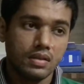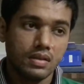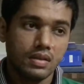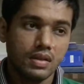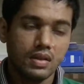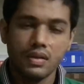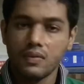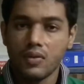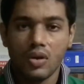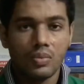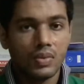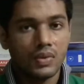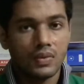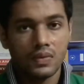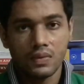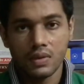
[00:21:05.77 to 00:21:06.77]
in the form
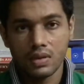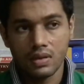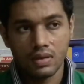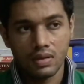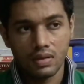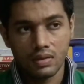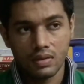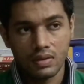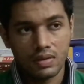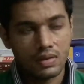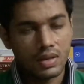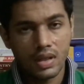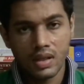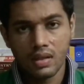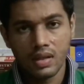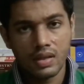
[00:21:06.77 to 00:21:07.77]
of
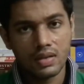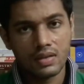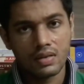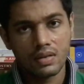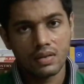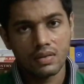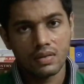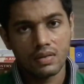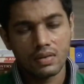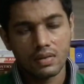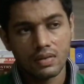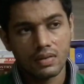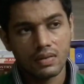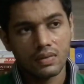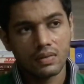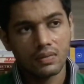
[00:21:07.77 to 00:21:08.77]
decreased
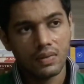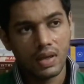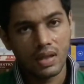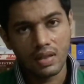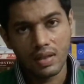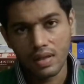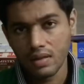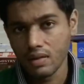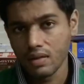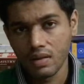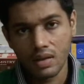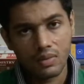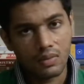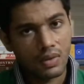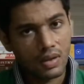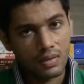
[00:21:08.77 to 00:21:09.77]
ventilatory
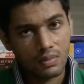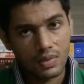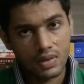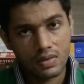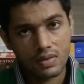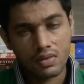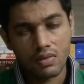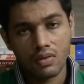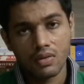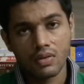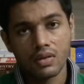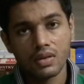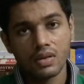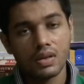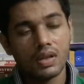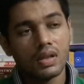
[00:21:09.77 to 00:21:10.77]
requirements or
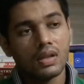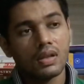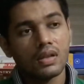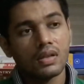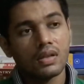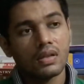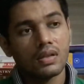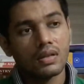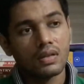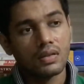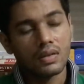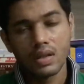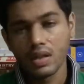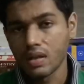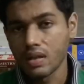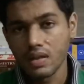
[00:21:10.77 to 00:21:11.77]

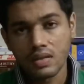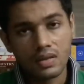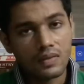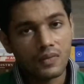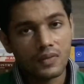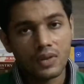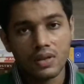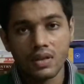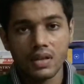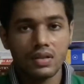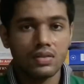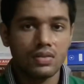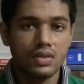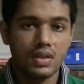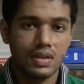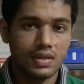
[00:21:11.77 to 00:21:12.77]
decreased infiltrates
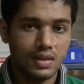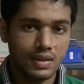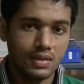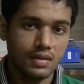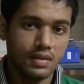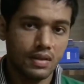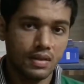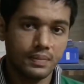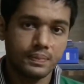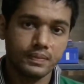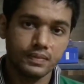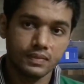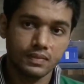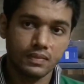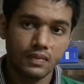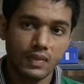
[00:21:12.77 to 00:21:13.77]
on chest x-ray.
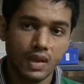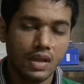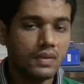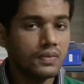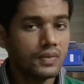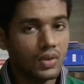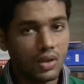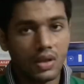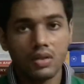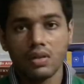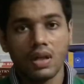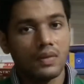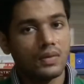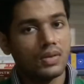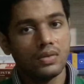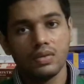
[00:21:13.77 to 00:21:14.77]
If not, you'll
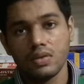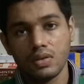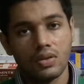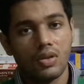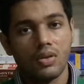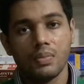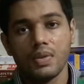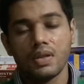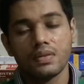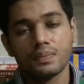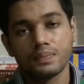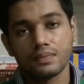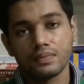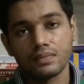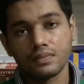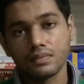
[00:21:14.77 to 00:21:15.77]
have to stop it.
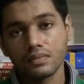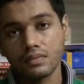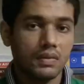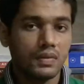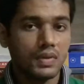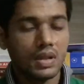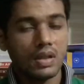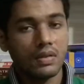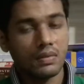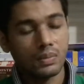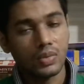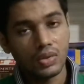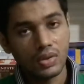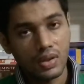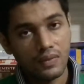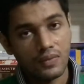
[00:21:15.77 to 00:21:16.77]
More
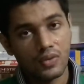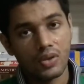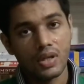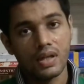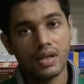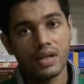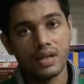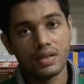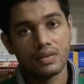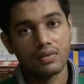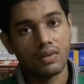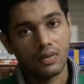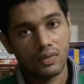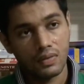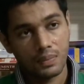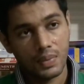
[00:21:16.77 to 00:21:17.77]
than 14 days of
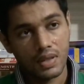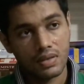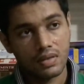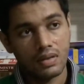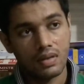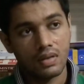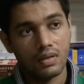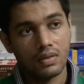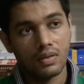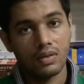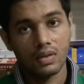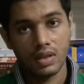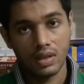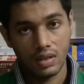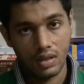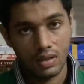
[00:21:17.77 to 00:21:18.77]
patient
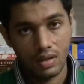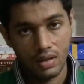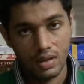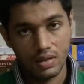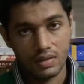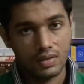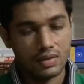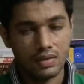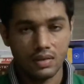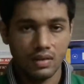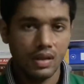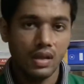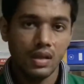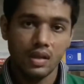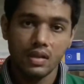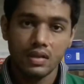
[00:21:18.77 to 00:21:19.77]
in ARDS,
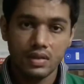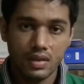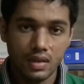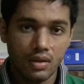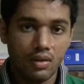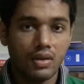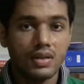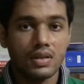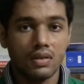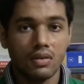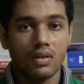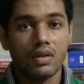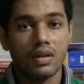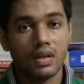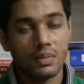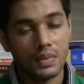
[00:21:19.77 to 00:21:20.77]
steroids are not
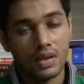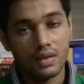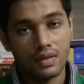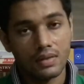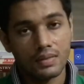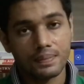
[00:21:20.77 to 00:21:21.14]
recommended.